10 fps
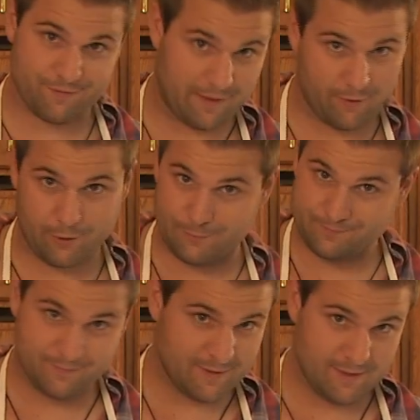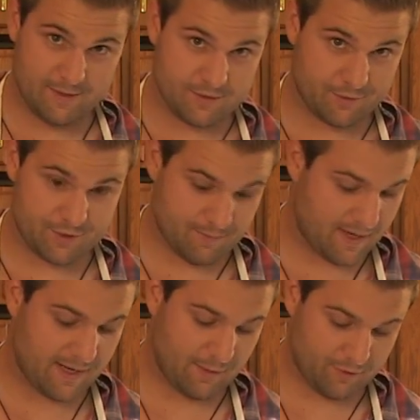flour, so just
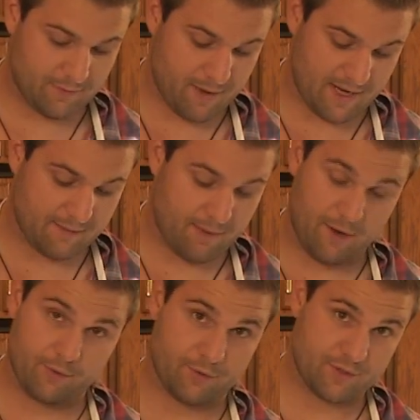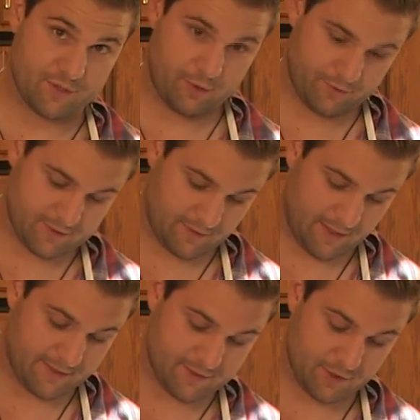making it with the baking powder and the salt is a
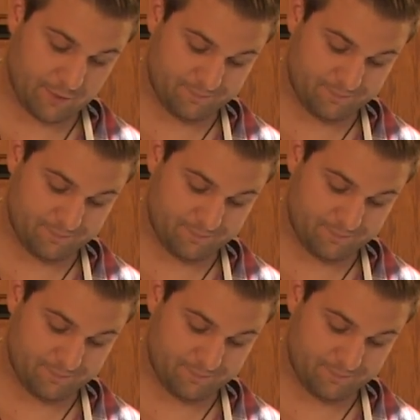lot easier.